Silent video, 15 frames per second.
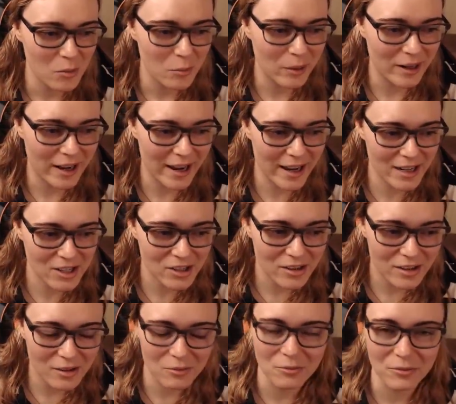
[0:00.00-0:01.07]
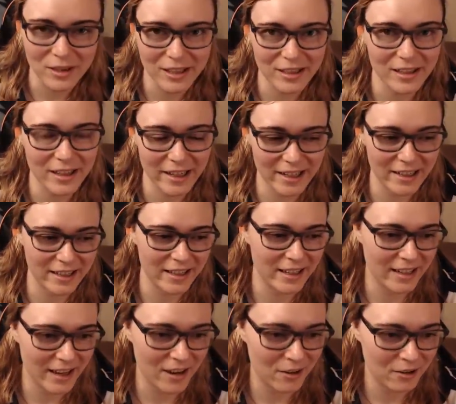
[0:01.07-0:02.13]
but I actually really get a
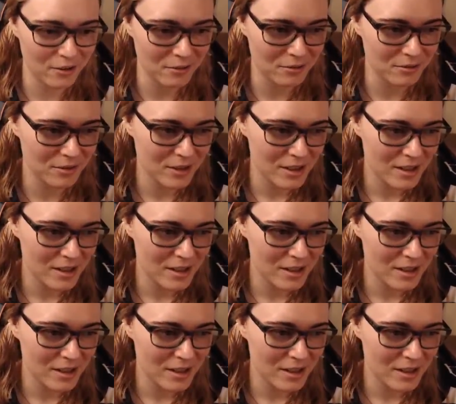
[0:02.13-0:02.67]
kick out of